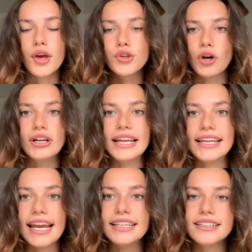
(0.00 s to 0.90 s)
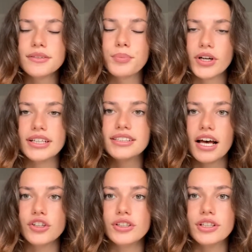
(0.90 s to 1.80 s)
Don't let anybody
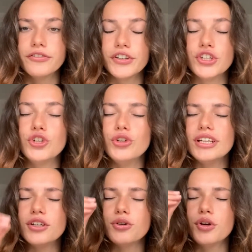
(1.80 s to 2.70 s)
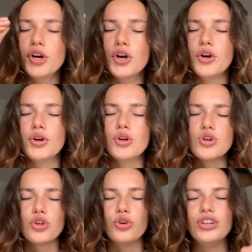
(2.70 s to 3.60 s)
tell you different. You
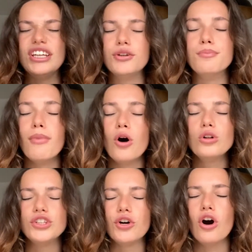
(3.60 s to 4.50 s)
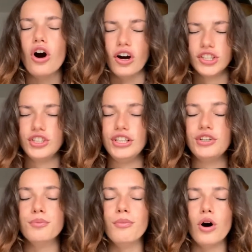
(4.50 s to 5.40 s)
need to mold your heart. You need
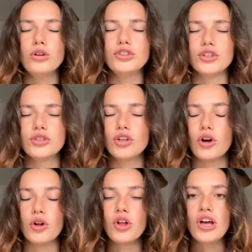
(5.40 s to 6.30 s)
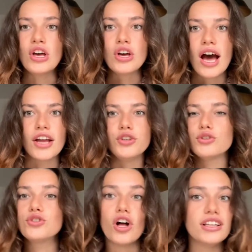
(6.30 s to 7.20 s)
to mold your soul. Your
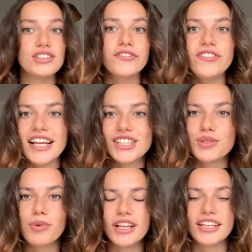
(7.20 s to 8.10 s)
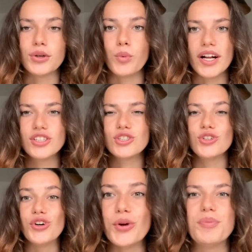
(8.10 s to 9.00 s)
soul is flexible and it wants to
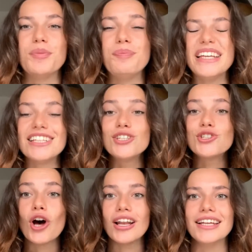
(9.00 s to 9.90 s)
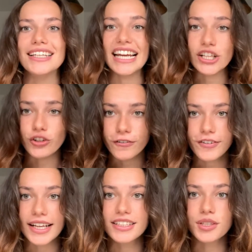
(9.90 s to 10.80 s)
go, but be solid in your
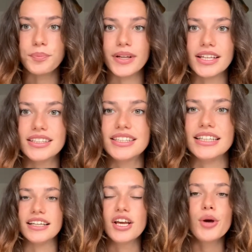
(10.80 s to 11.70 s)
flexibility.